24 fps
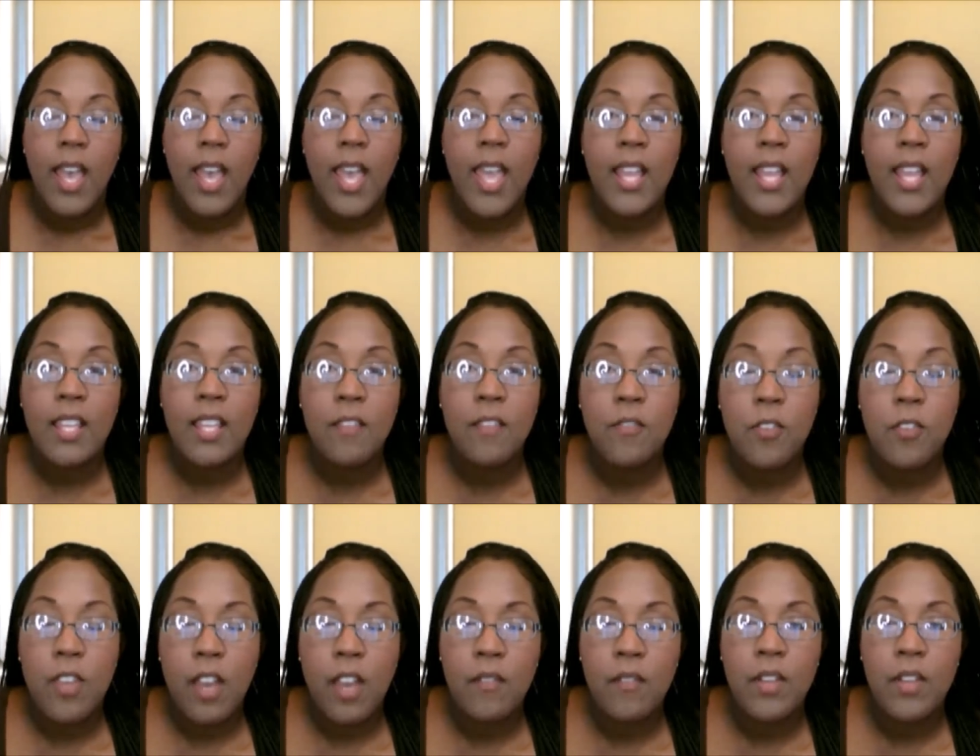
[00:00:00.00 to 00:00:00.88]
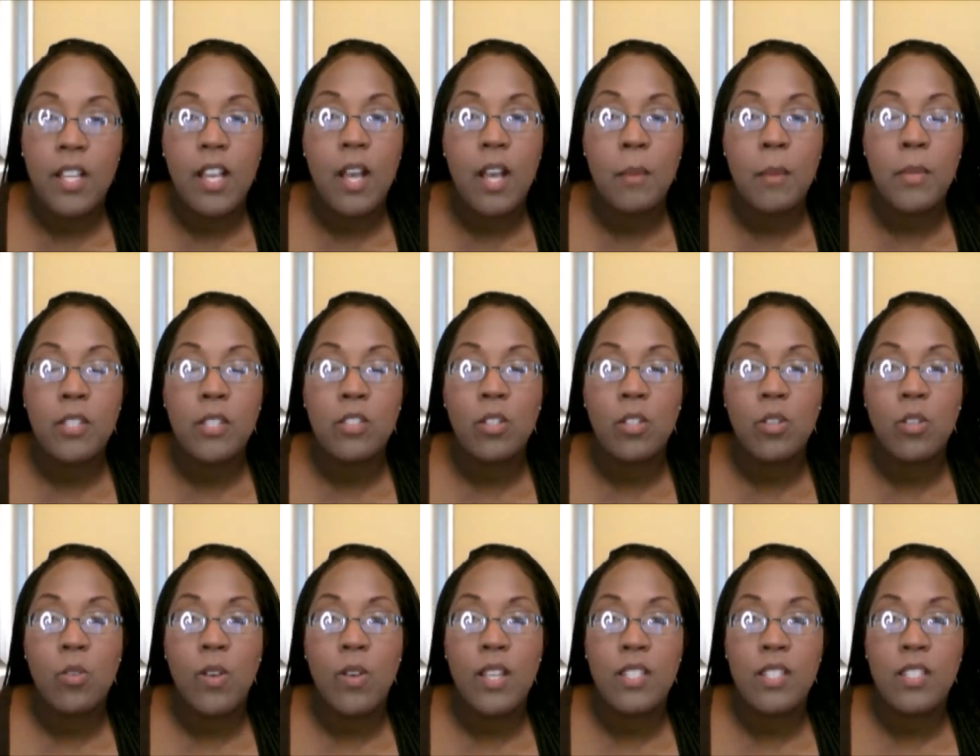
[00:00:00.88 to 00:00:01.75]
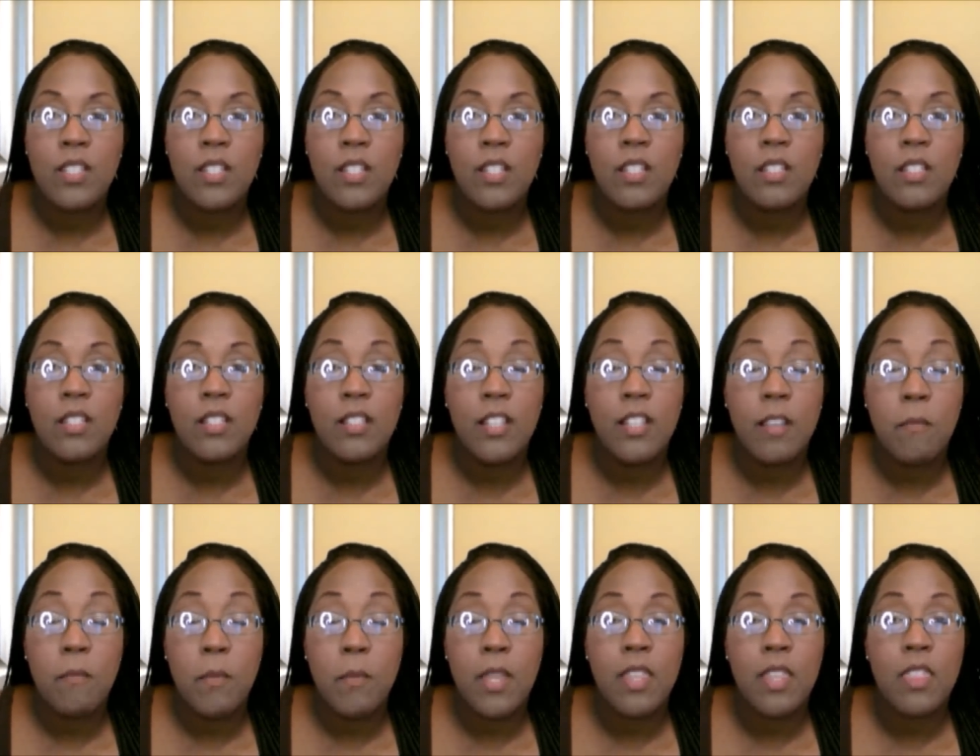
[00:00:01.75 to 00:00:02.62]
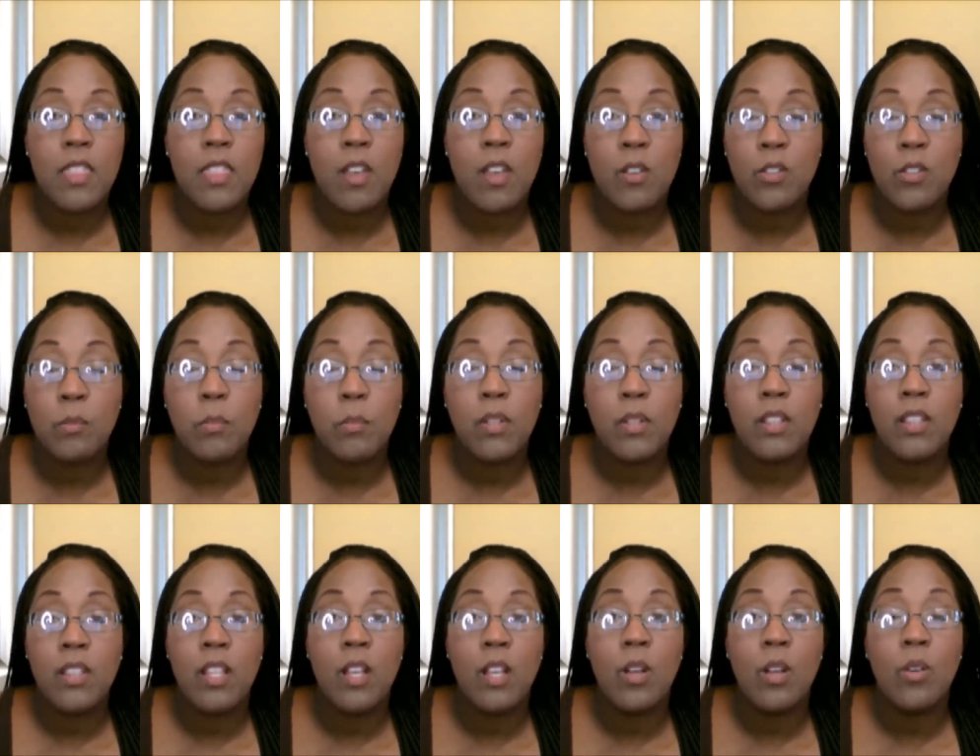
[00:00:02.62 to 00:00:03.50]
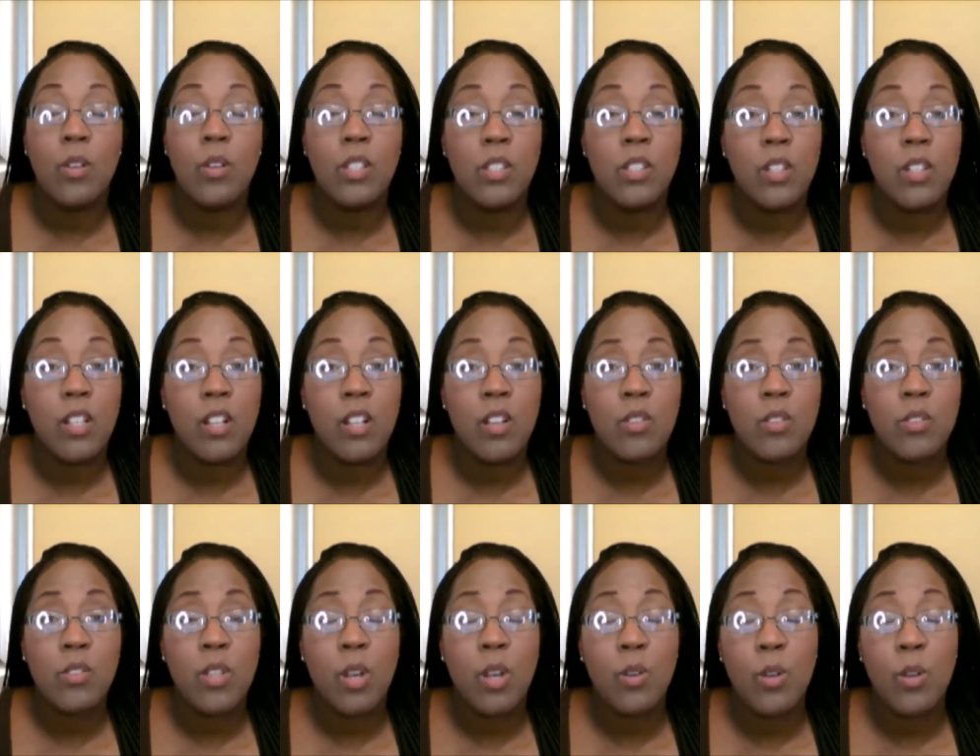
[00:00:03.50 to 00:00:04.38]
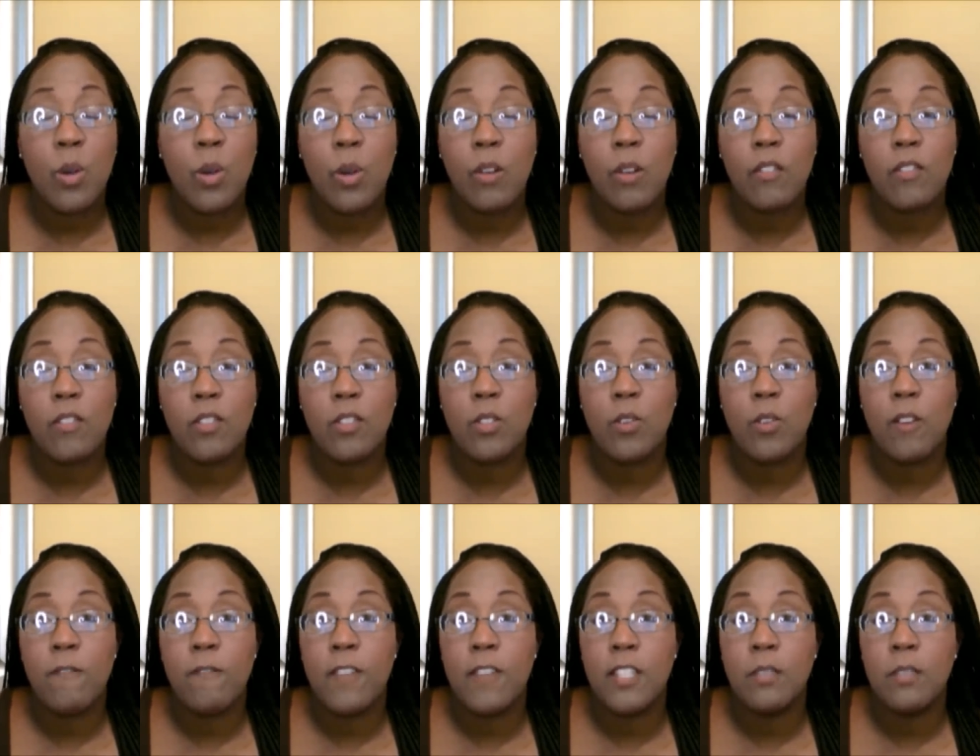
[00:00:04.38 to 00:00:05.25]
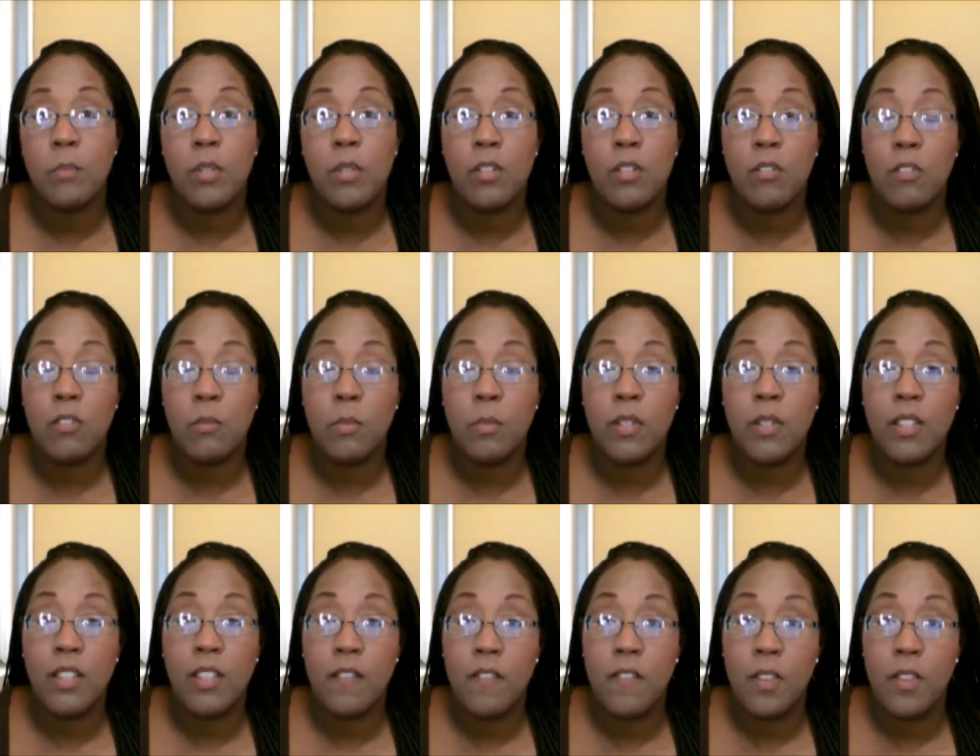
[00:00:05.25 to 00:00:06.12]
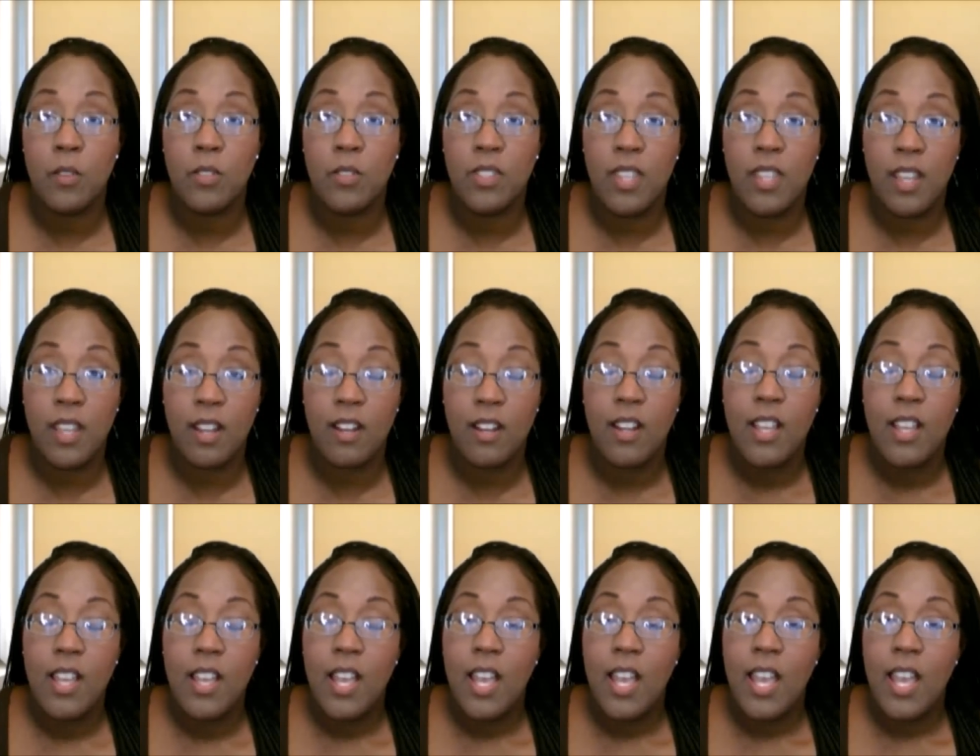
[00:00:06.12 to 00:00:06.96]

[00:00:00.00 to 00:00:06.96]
And if you have any comments or questions, leave me those below. And you can also go over to our Facebook group and leave those there.